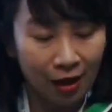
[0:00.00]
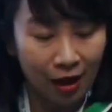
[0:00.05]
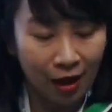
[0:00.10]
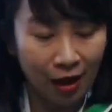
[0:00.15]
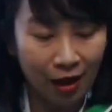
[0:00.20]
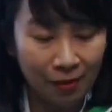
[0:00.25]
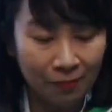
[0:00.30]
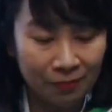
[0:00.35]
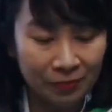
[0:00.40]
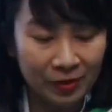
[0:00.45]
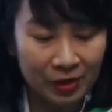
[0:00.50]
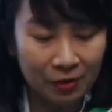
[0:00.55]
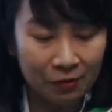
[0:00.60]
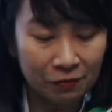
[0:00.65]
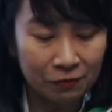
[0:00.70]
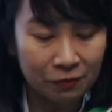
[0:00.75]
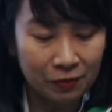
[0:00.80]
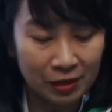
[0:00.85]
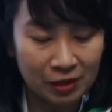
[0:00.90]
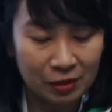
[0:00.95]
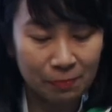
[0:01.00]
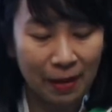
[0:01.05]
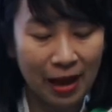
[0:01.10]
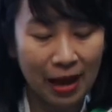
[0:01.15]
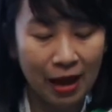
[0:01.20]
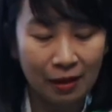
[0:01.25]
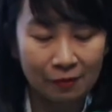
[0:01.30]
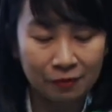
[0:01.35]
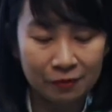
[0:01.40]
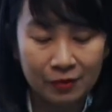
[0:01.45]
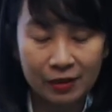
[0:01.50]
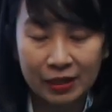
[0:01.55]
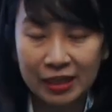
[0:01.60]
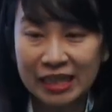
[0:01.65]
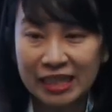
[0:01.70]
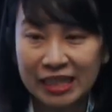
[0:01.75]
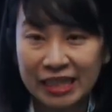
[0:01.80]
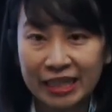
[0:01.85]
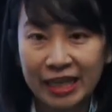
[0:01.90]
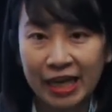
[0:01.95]
Um, the first map
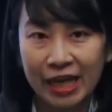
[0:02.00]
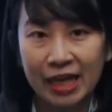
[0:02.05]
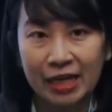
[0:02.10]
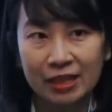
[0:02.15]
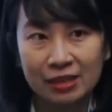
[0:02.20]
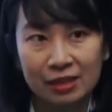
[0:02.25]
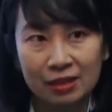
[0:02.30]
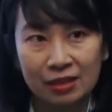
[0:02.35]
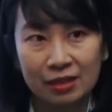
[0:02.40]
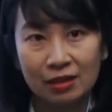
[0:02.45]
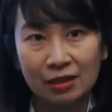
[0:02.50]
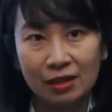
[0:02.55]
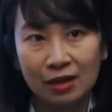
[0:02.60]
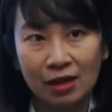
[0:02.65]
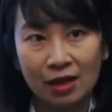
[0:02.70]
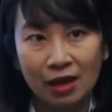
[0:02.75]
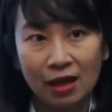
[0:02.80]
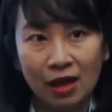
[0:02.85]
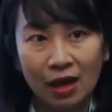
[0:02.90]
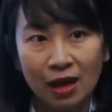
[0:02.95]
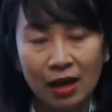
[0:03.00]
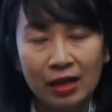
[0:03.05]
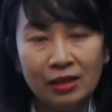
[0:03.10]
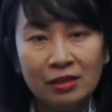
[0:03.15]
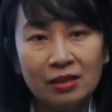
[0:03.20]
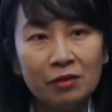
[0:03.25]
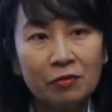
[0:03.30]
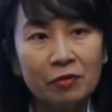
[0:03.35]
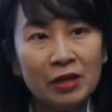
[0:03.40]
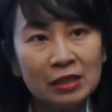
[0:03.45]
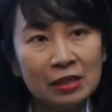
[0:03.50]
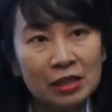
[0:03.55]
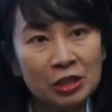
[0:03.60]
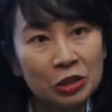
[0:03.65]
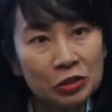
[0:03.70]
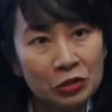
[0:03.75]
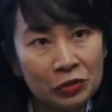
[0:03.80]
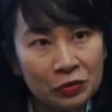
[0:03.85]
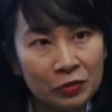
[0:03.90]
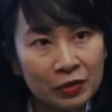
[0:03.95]
indicates in the recent
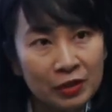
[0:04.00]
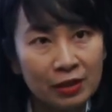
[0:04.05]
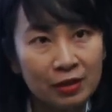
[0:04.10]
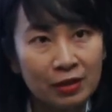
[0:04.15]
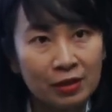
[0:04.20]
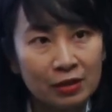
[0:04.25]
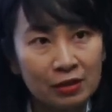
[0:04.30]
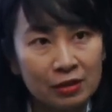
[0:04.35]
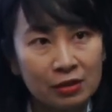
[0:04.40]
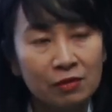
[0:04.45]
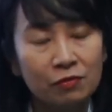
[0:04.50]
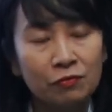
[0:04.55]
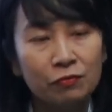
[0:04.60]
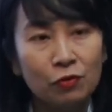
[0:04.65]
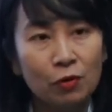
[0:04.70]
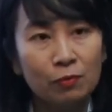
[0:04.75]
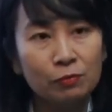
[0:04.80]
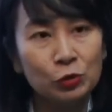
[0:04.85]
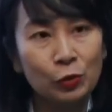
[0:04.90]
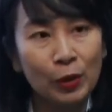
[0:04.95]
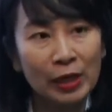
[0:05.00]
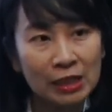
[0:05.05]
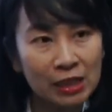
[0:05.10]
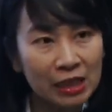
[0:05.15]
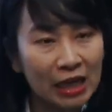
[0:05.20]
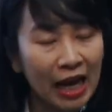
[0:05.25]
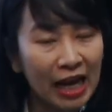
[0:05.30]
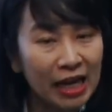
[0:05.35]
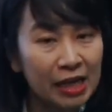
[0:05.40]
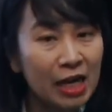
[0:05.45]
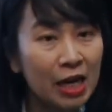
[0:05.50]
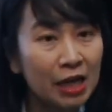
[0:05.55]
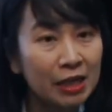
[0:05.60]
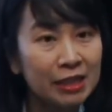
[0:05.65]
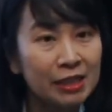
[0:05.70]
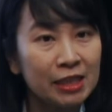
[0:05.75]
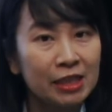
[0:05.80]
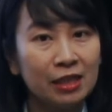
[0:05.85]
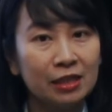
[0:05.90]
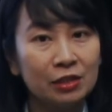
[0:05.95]
two years, from
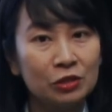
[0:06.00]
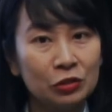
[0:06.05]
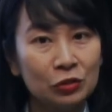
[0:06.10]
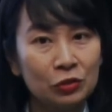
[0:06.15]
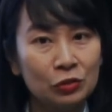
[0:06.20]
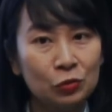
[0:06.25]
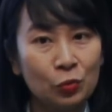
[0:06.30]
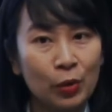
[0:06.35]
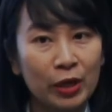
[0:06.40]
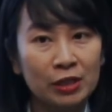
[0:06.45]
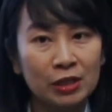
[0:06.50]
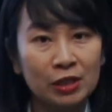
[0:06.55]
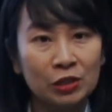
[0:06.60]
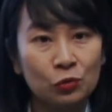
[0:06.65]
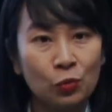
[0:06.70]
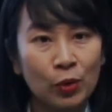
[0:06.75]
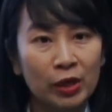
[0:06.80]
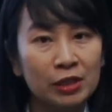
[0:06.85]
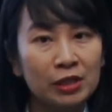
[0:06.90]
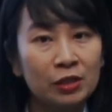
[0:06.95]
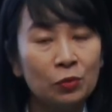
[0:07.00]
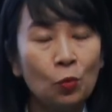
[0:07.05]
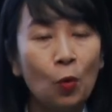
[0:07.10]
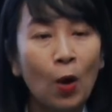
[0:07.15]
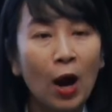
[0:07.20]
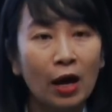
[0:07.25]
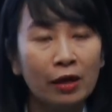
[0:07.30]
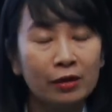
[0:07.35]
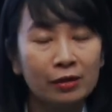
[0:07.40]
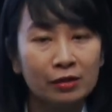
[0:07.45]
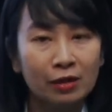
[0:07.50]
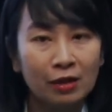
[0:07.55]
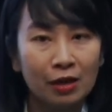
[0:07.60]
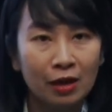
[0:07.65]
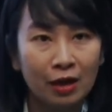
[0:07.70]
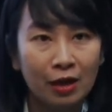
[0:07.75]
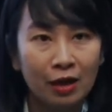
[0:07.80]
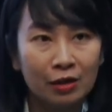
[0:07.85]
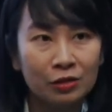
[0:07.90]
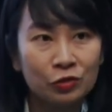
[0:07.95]
2019 to 2021,
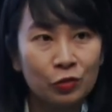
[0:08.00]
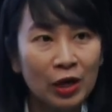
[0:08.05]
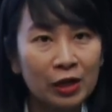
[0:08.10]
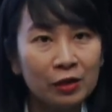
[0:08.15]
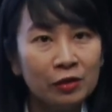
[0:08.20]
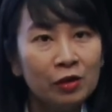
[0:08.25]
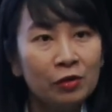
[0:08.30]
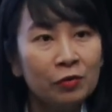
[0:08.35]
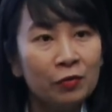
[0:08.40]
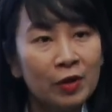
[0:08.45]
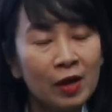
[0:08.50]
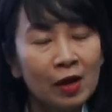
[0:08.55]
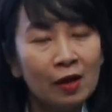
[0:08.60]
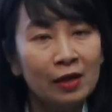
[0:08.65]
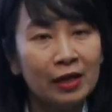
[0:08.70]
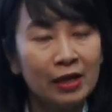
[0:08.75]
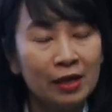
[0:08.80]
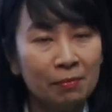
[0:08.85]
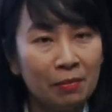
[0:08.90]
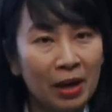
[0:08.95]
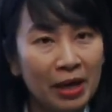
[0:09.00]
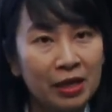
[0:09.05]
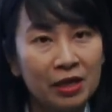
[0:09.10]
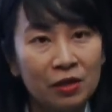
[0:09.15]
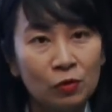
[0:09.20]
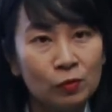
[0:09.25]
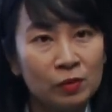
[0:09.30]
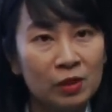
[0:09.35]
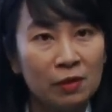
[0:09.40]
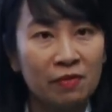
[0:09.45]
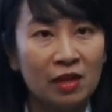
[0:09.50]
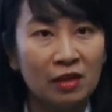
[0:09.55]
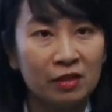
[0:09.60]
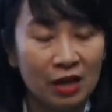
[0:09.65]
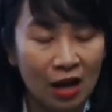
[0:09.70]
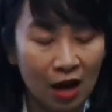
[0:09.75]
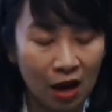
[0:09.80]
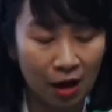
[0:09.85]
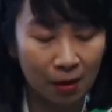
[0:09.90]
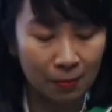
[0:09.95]
China really make use of the
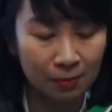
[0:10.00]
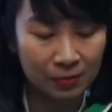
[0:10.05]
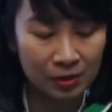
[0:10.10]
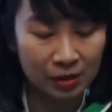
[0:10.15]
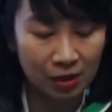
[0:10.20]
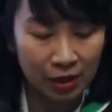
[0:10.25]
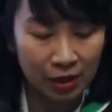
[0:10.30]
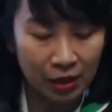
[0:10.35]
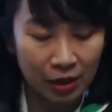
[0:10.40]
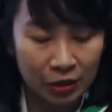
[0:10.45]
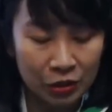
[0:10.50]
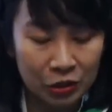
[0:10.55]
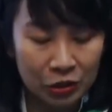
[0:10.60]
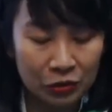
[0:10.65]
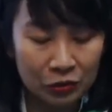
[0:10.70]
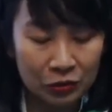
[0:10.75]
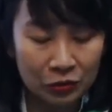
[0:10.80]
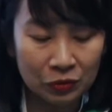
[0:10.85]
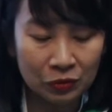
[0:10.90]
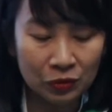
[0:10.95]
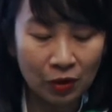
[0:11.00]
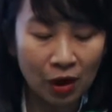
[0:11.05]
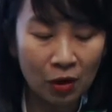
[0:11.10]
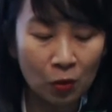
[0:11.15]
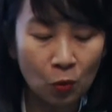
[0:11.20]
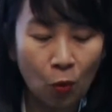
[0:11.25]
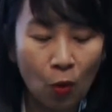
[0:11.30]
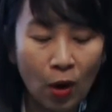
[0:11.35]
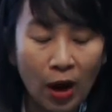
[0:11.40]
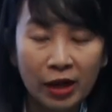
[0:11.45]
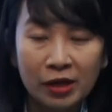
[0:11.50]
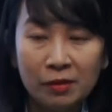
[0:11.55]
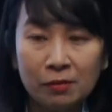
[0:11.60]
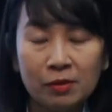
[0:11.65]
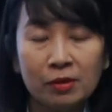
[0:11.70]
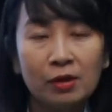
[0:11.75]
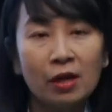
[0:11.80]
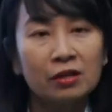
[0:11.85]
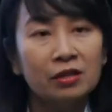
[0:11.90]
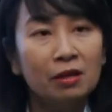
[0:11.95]
time to acquire
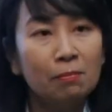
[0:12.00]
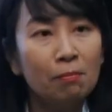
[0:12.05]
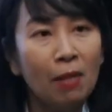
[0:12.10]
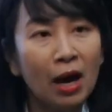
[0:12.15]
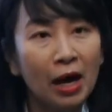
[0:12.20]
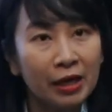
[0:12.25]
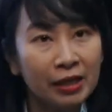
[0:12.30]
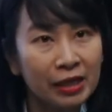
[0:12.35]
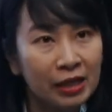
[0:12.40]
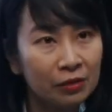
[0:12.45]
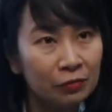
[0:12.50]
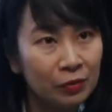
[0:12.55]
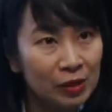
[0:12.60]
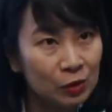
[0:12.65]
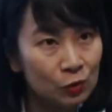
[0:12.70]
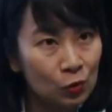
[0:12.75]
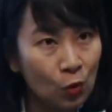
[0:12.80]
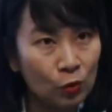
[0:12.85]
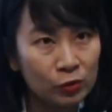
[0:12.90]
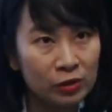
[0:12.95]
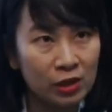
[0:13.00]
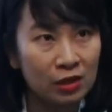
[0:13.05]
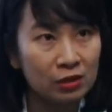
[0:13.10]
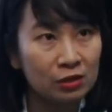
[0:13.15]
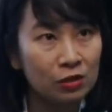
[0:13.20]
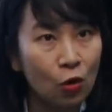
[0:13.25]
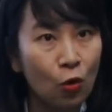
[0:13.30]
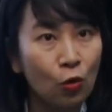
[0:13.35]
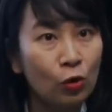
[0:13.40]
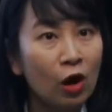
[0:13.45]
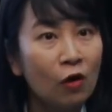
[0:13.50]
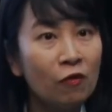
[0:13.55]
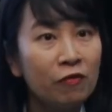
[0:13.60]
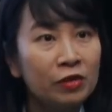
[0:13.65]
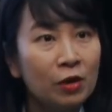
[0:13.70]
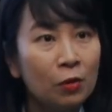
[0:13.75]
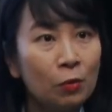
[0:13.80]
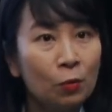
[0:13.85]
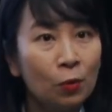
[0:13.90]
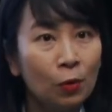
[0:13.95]
the mining resources all over
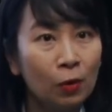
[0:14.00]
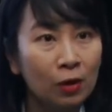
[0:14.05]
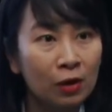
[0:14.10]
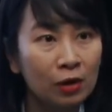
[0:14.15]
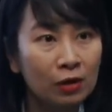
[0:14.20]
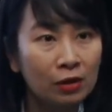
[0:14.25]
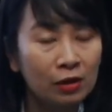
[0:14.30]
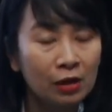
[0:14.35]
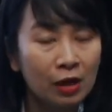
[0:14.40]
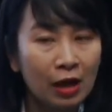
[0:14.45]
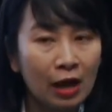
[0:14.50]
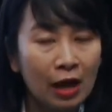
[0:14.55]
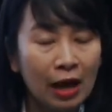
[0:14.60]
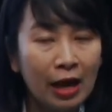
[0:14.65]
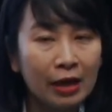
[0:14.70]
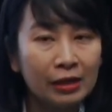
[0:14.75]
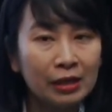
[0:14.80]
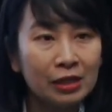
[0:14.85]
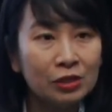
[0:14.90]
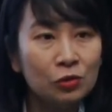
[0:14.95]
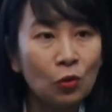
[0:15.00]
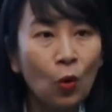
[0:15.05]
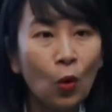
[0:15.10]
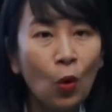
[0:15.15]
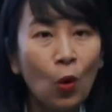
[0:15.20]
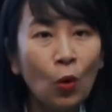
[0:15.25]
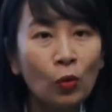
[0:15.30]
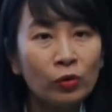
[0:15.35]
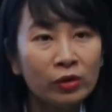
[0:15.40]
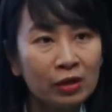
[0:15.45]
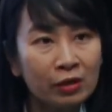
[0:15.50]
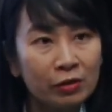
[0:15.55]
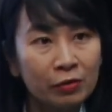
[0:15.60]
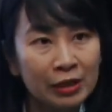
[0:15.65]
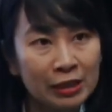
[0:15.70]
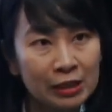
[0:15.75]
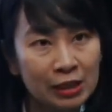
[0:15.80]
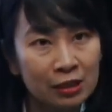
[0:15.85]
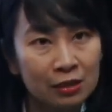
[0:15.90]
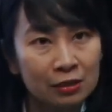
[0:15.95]
the world, and it's all the
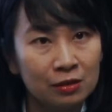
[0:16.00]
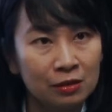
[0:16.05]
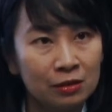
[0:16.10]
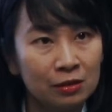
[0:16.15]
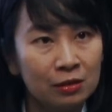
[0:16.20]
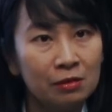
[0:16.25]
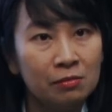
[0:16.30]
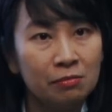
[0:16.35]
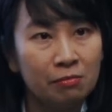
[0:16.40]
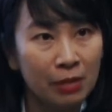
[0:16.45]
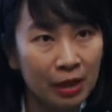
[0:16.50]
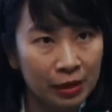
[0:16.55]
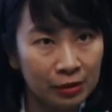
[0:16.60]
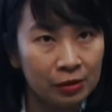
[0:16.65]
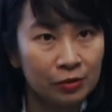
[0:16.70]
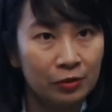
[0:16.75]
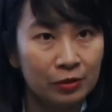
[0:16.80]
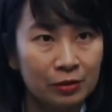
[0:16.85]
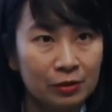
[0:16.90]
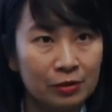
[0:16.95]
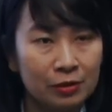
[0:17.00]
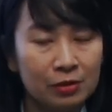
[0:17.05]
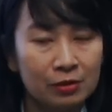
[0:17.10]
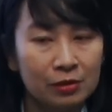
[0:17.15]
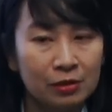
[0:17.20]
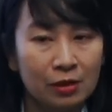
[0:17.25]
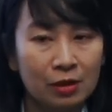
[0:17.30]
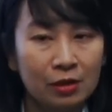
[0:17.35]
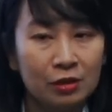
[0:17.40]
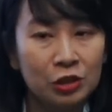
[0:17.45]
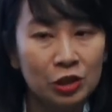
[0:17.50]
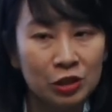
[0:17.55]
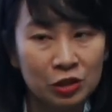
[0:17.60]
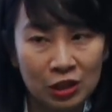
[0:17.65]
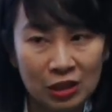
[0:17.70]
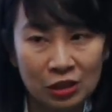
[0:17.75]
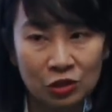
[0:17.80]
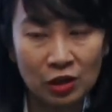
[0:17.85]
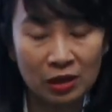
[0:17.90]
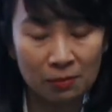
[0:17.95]
critical minerals,
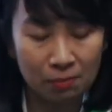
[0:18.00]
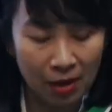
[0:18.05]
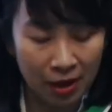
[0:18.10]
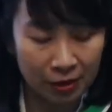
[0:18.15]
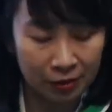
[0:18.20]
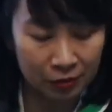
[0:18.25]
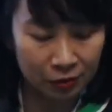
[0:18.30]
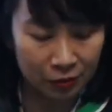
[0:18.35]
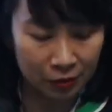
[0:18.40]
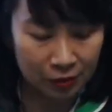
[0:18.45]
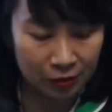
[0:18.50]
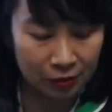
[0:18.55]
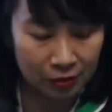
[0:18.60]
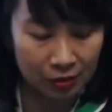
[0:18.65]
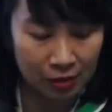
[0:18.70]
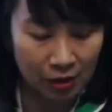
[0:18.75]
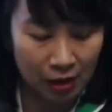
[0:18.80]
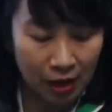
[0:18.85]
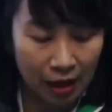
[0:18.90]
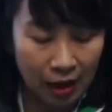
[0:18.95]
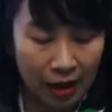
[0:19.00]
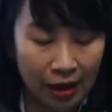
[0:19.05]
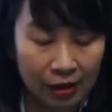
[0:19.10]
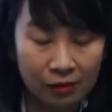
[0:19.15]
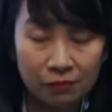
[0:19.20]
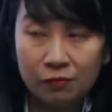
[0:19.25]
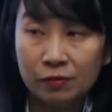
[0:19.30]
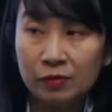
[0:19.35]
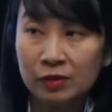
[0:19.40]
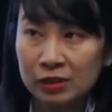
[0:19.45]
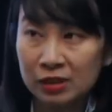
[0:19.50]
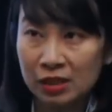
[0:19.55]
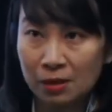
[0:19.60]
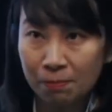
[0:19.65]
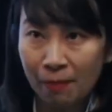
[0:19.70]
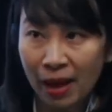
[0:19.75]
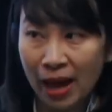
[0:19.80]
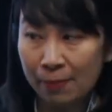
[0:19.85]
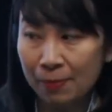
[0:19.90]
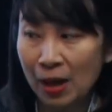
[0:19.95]
strategic minerals. And the
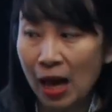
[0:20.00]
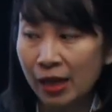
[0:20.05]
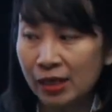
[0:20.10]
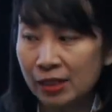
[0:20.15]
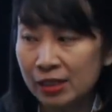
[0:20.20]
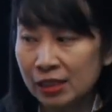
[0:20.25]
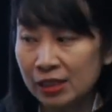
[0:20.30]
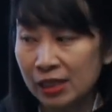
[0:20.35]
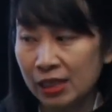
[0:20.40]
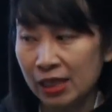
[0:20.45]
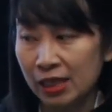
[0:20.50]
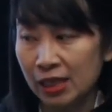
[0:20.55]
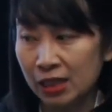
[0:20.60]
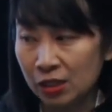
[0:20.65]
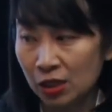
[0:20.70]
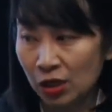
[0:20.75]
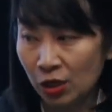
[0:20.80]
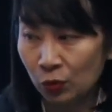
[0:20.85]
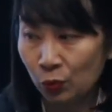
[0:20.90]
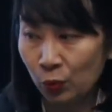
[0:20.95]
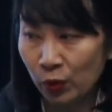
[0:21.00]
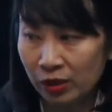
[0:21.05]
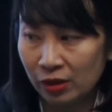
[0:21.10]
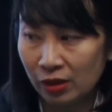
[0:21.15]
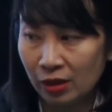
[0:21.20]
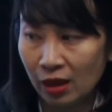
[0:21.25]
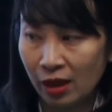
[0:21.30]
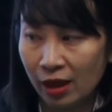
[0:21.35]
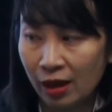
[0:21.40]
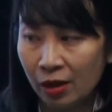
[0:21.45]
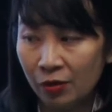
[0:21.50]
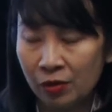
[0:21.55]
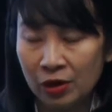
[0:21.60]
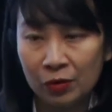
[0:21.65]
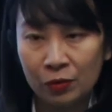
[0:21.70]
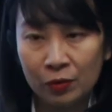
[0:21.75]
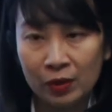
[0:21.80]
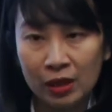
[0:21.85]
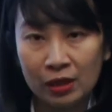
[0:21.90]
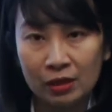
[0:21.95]
map underneath with the
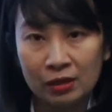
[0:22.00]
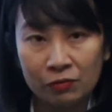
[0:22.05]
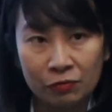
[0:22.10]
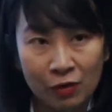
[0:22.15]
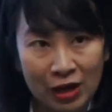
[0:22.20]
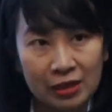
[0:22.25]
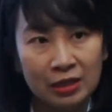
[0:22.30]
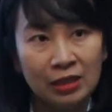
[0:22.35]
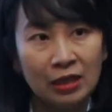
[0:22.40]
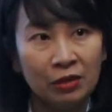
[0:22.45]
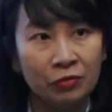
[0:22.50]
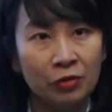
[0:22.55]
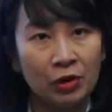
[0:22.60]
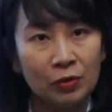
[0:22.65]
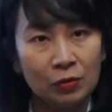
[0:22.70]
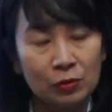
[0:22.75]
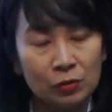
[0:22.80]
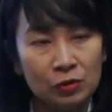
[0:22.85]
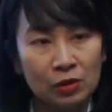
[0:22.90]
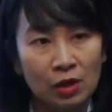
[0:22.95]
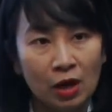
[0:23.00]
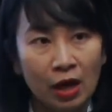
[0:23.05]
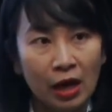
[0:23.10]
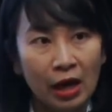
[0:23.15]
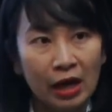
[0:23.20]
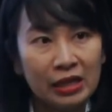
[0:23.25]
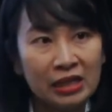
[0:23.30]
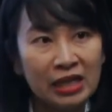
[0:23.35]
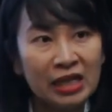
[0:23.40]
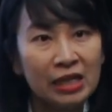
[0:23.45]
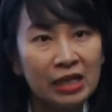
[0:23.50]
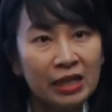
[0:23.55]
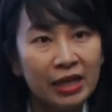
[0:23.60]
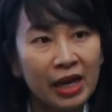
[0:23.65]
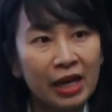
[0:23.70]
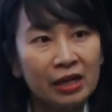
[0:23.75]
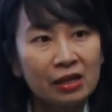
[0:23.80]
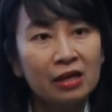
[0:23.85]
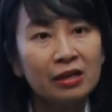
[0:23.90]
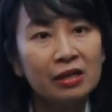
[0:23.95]
arrow in red arrows, it
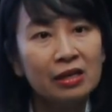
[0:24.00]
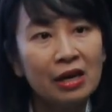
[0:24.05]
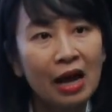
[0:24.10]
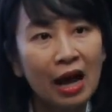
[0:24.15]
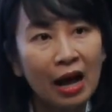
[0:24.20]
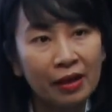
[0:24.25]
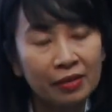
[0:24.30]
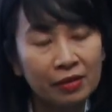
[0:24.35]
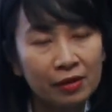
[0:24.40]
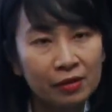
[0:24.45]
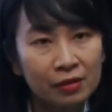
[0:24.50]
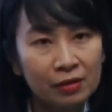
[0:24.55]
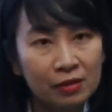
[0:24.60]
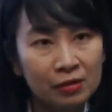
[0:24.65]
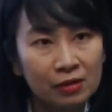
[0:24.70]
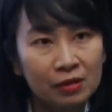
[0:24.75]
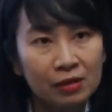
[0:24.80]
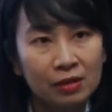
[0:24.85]
indicates another,